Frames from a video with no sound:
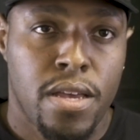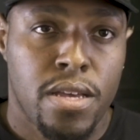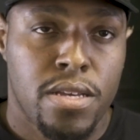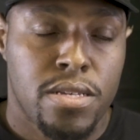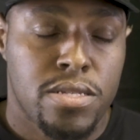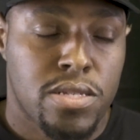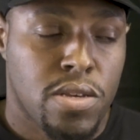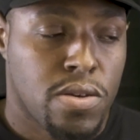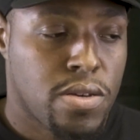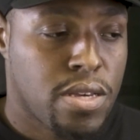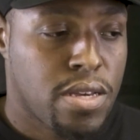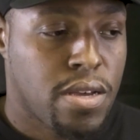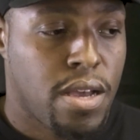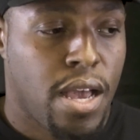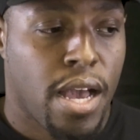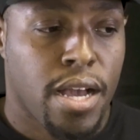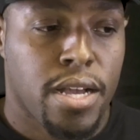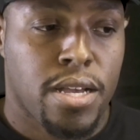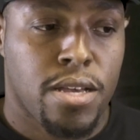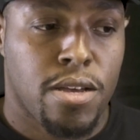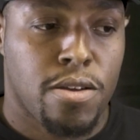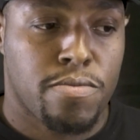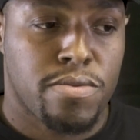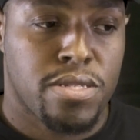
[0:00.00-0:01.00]
So here I
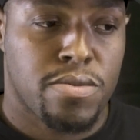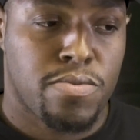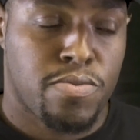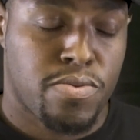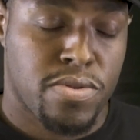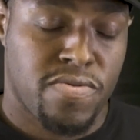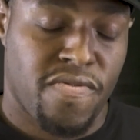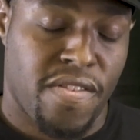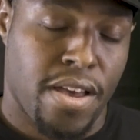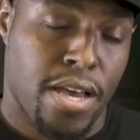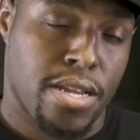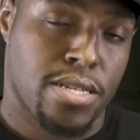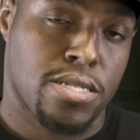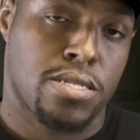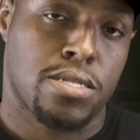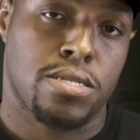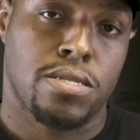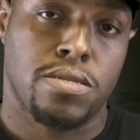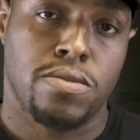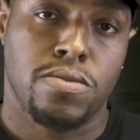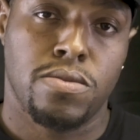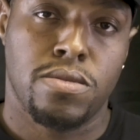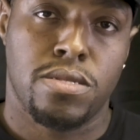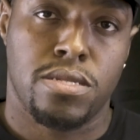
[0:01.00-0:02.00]
come to provide a
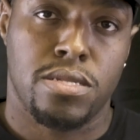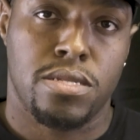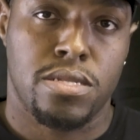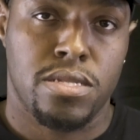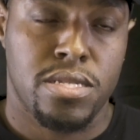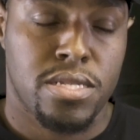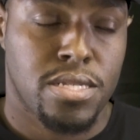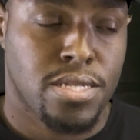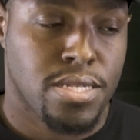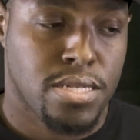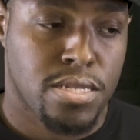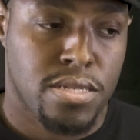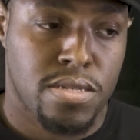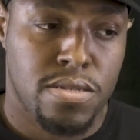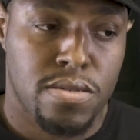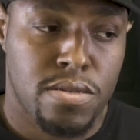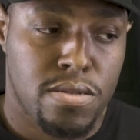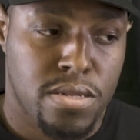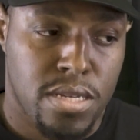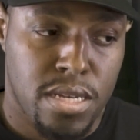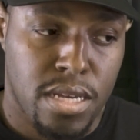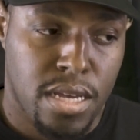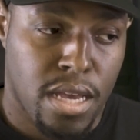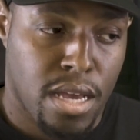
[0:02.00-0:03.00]
solution. Listen, you
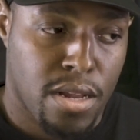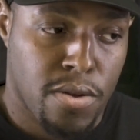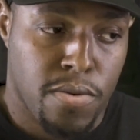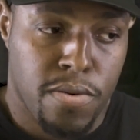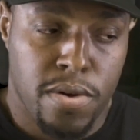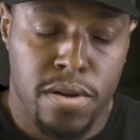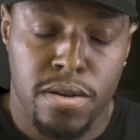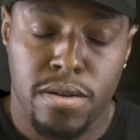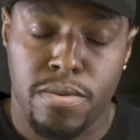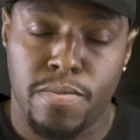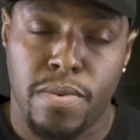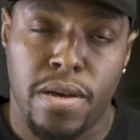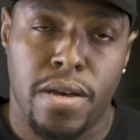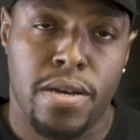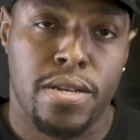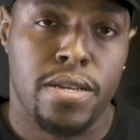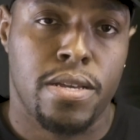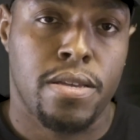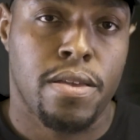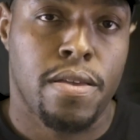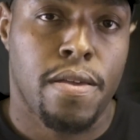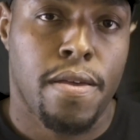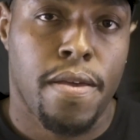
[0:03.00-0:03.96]
don't even got to worry about it.